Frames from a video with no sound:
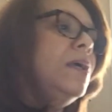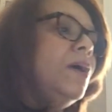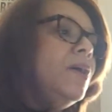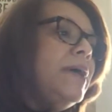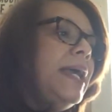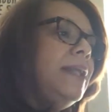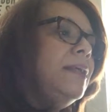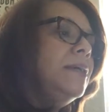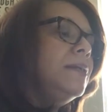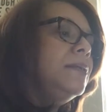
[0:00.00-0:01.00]
All right.
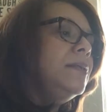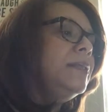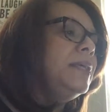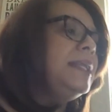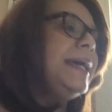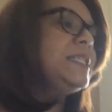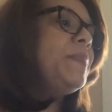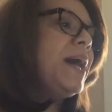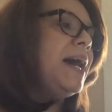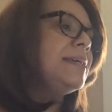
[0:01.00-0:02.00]
The next
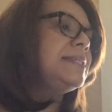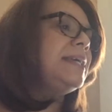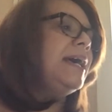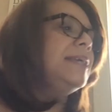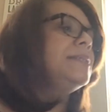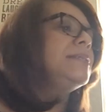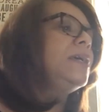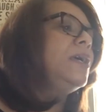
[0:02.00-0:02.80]
box says,